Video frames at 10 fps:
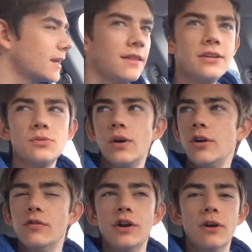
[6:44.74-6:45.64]
I think it's right
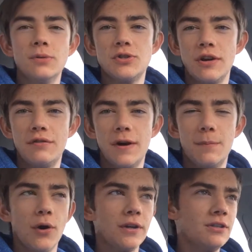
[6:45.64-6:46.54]
over here. I'm just trying to find a
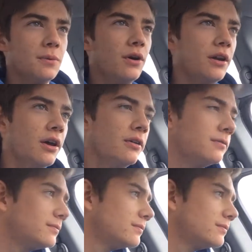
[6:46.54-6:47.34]
parking spot now.